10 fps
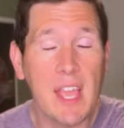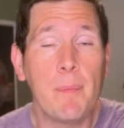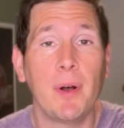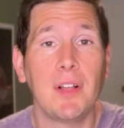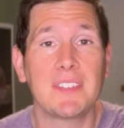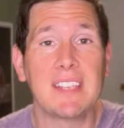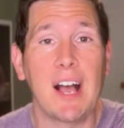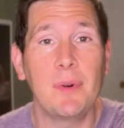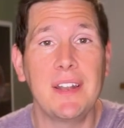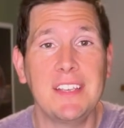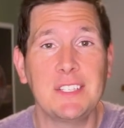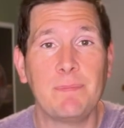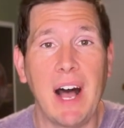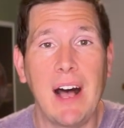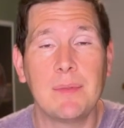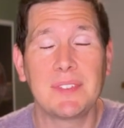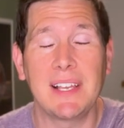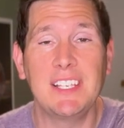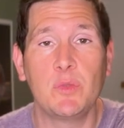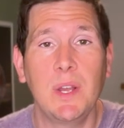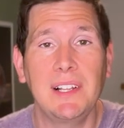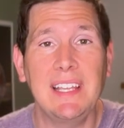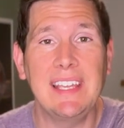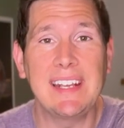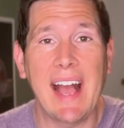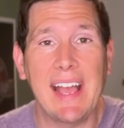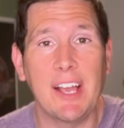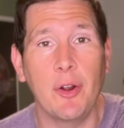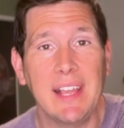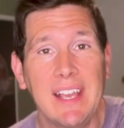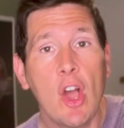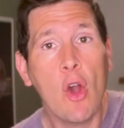he pulls out one of these bombs like he's Wile E. Coyote,